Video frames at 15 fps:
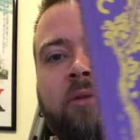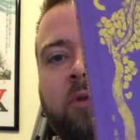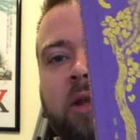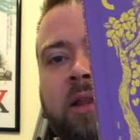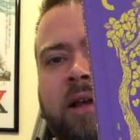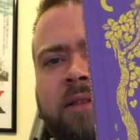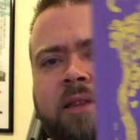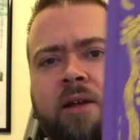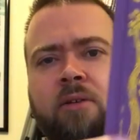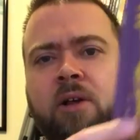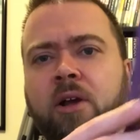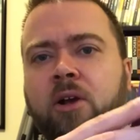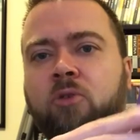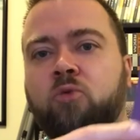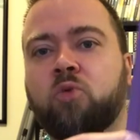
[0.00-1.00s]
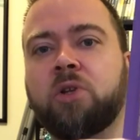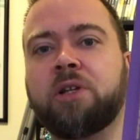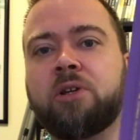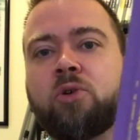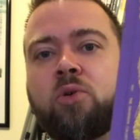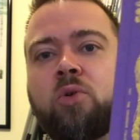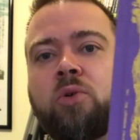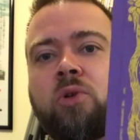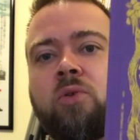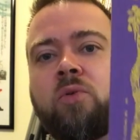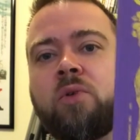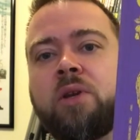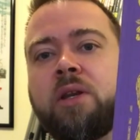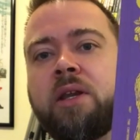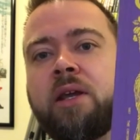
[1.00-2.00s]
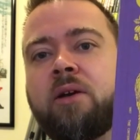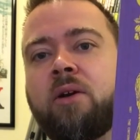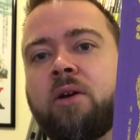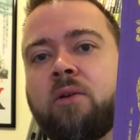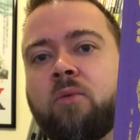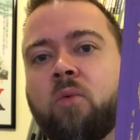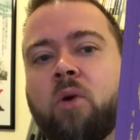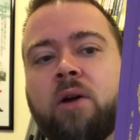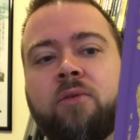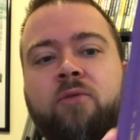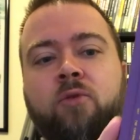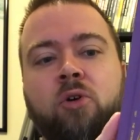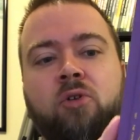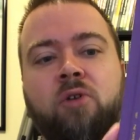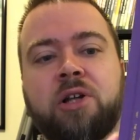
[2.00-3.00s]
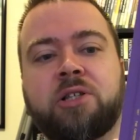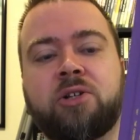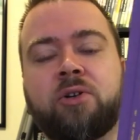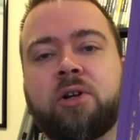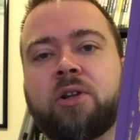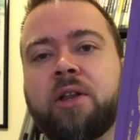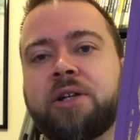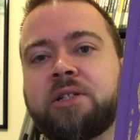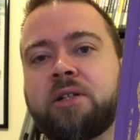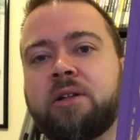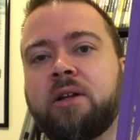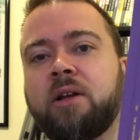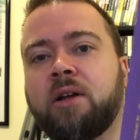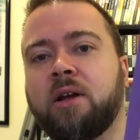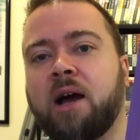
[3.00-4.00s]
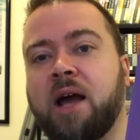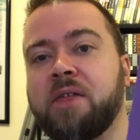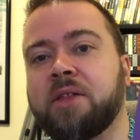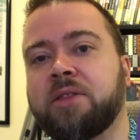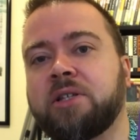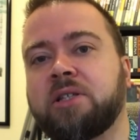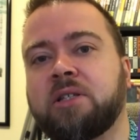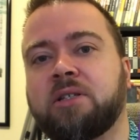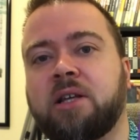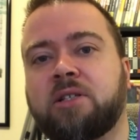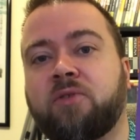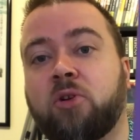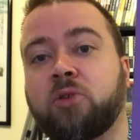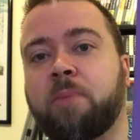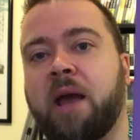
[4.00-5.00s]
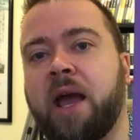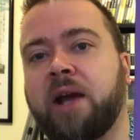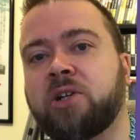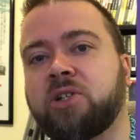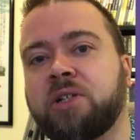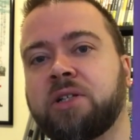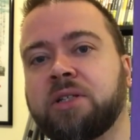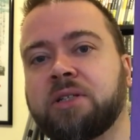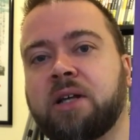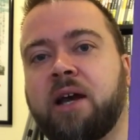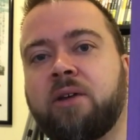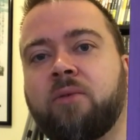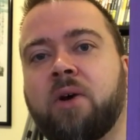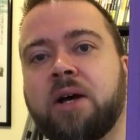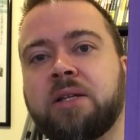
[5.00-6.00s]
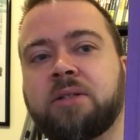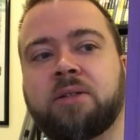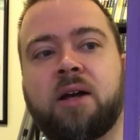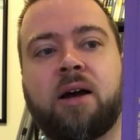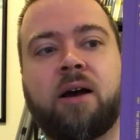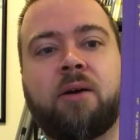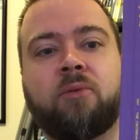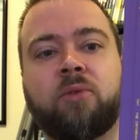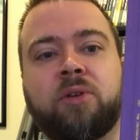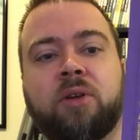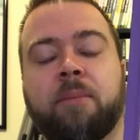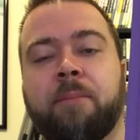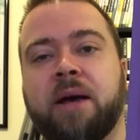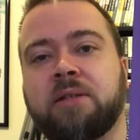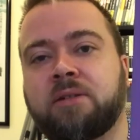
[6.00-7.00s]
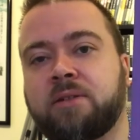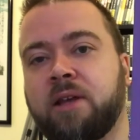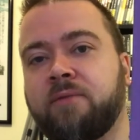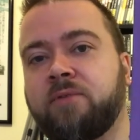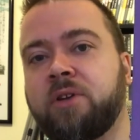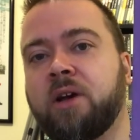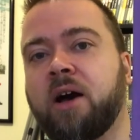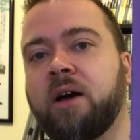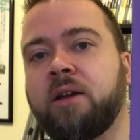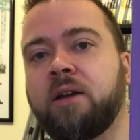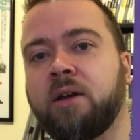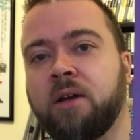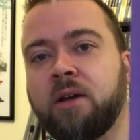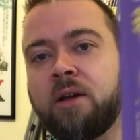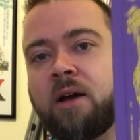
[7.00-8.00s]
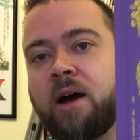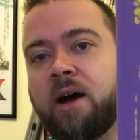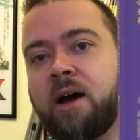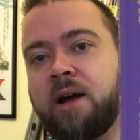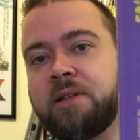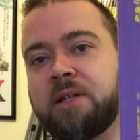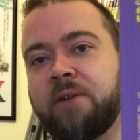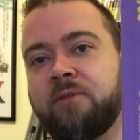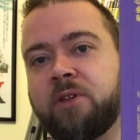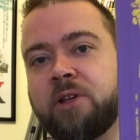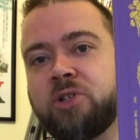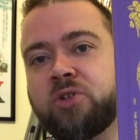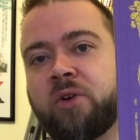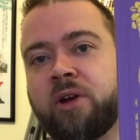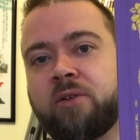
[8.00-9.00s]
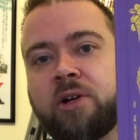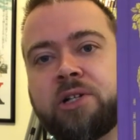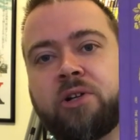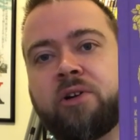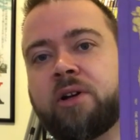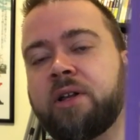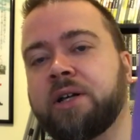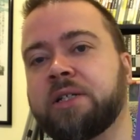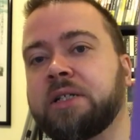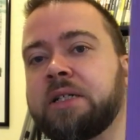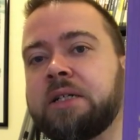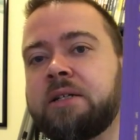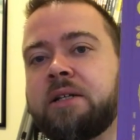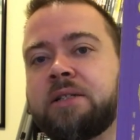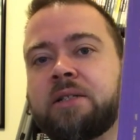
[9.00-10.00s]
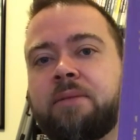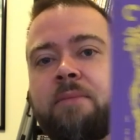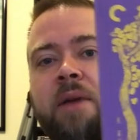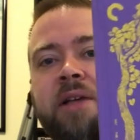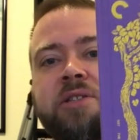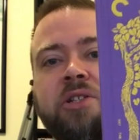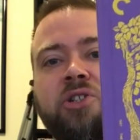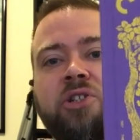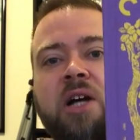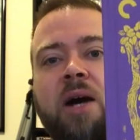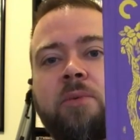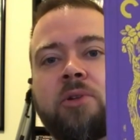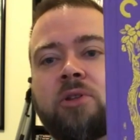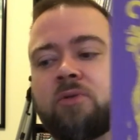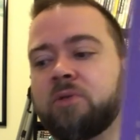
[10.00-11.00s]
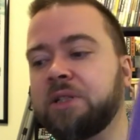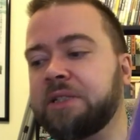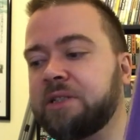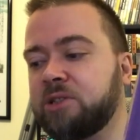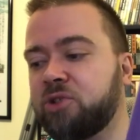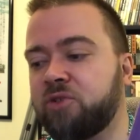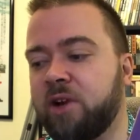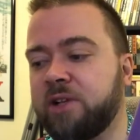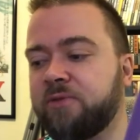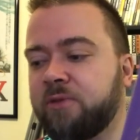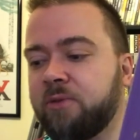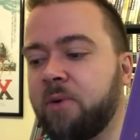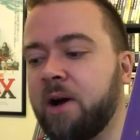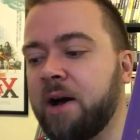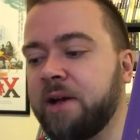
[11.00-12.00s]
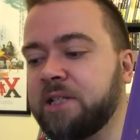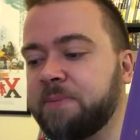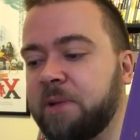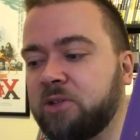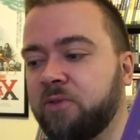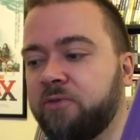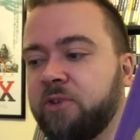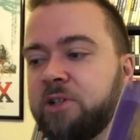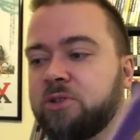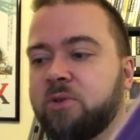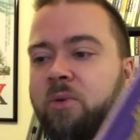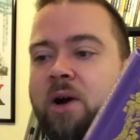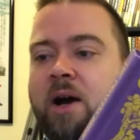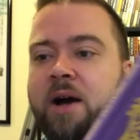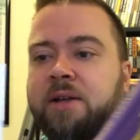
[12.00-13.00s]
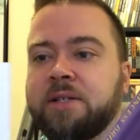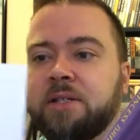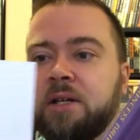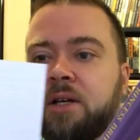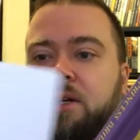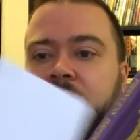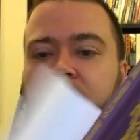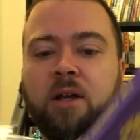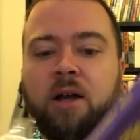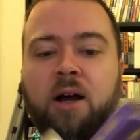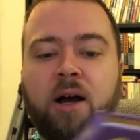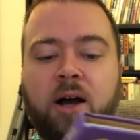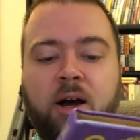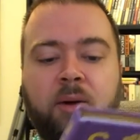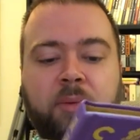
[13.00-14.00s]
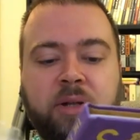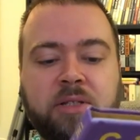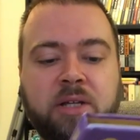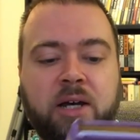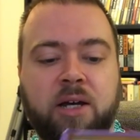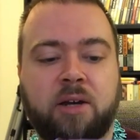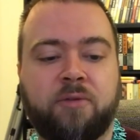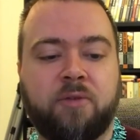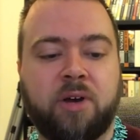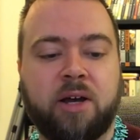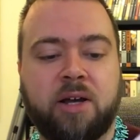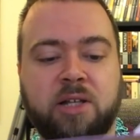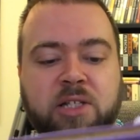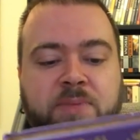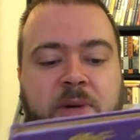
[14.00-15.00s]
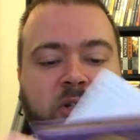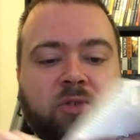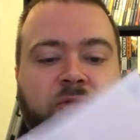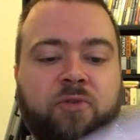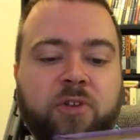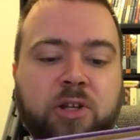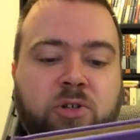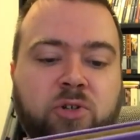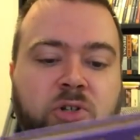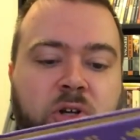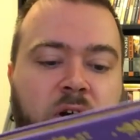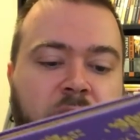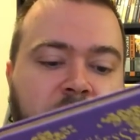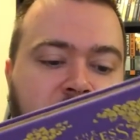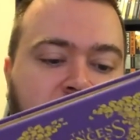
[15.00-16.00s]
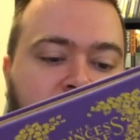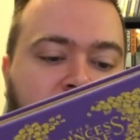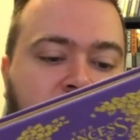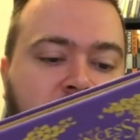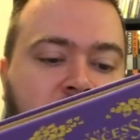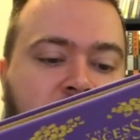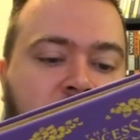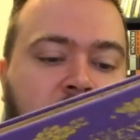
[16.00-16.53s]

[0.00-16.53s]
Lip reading: I really like that. Really cool, unique one for Criterion Collection. I think this is, as far as packaging design-wise, one of the best that they've done. I definitely enjoy it. Criterion Collection does an amazing job with the releases transfer-wise, special feature-wise. A ton of special features on here,